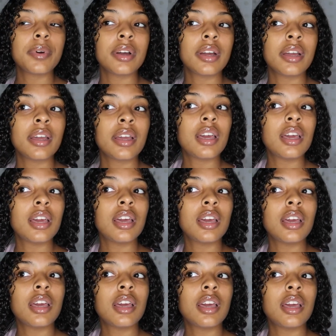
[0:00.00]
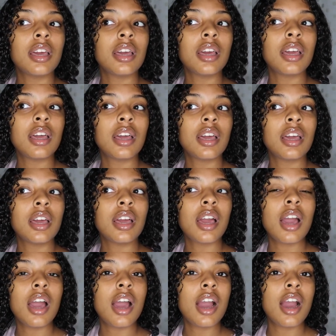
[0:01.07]

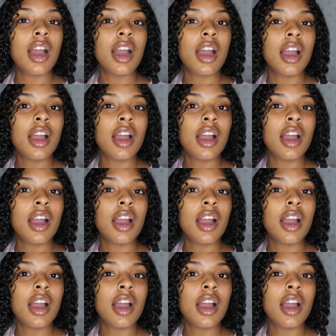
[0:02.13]
Nothing is said.